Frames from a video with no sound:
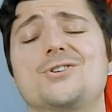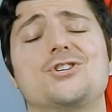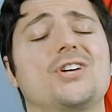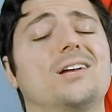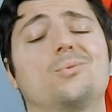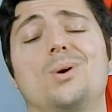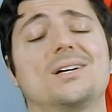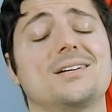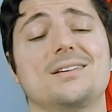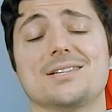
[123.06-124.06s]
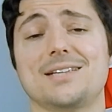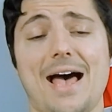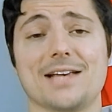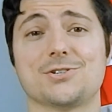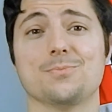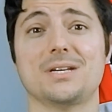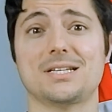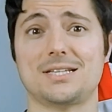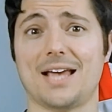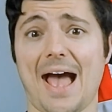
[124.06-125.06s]
Schenn, what a disaster
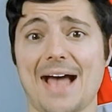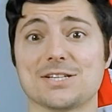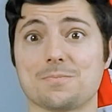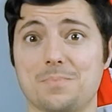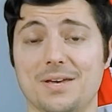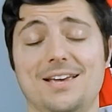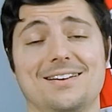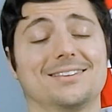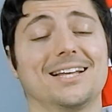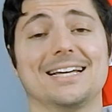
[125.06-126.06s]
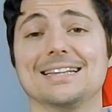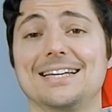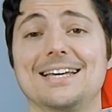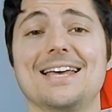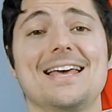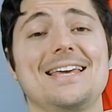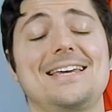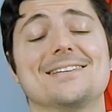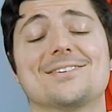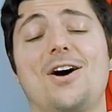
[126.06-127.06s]
piece he has been lately.
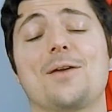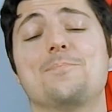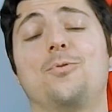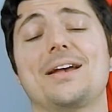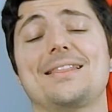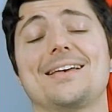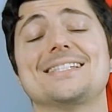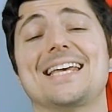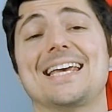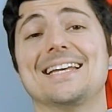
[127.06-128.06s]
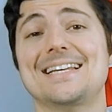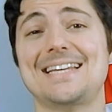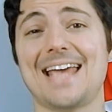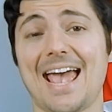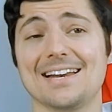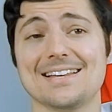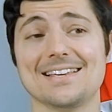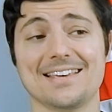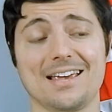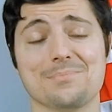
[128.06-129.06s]
He's gone pointless in 10
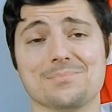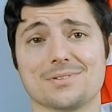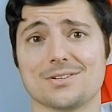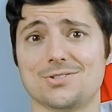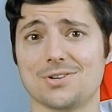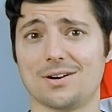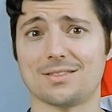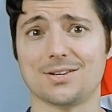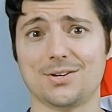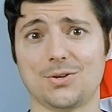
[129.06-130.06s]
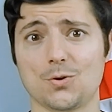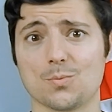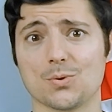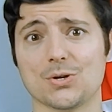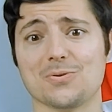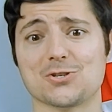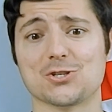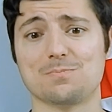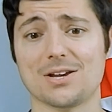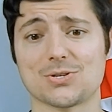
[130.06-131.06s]
games. The Jonathan Huberdeau
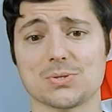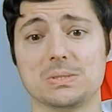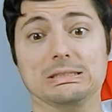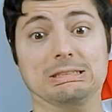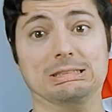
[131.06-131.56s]
special.